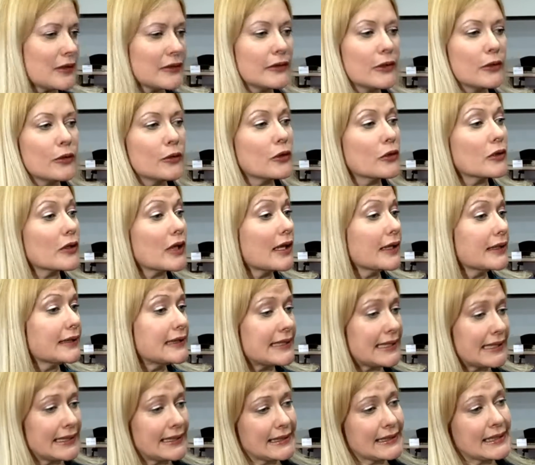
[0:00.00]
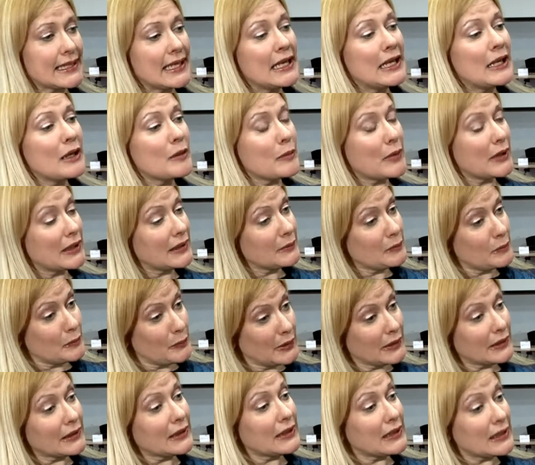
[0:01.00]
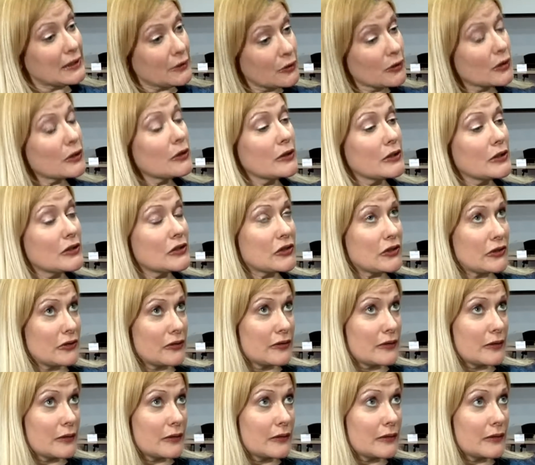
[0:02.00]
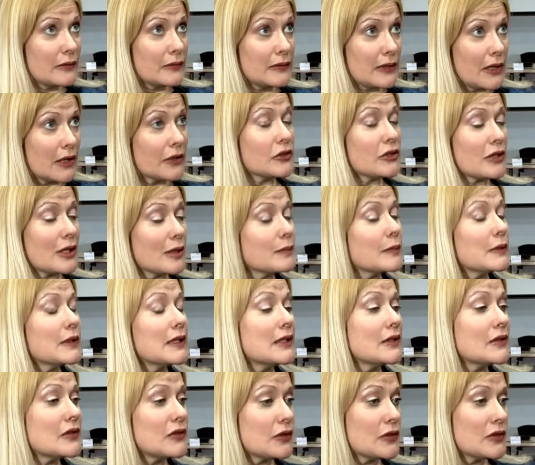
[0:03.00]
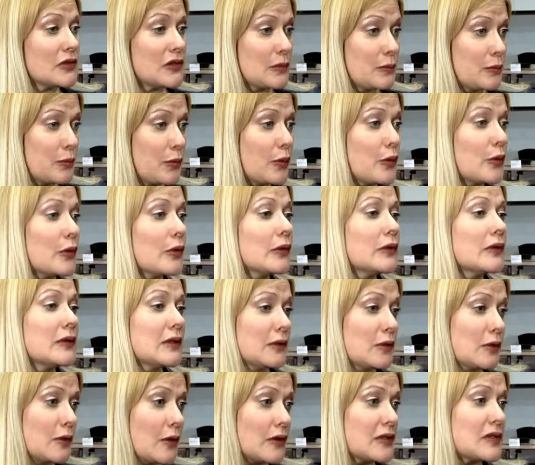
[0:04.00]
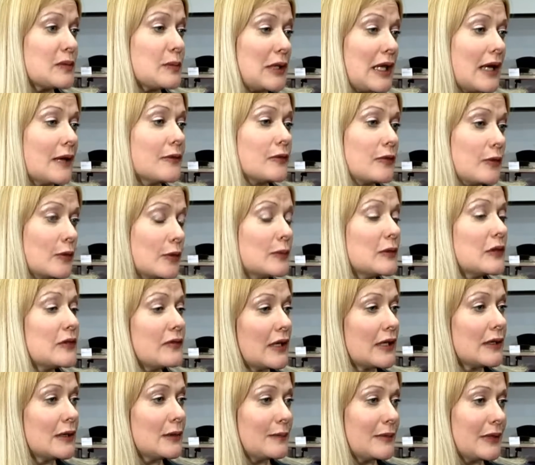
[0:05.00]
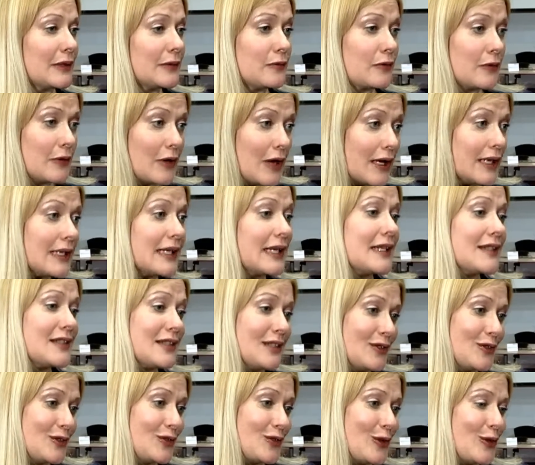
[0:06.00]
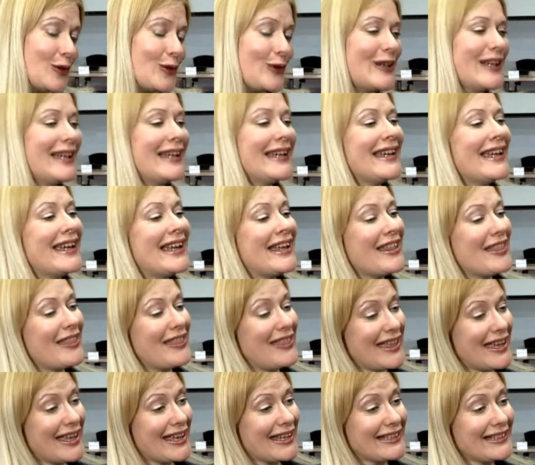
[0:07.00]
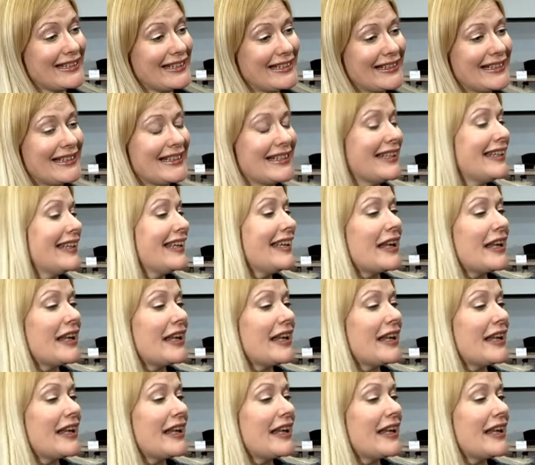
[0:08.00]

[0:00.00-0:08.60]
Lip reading: with local content, but encouraged the large companies to support cross-platform development for eye gaze control, then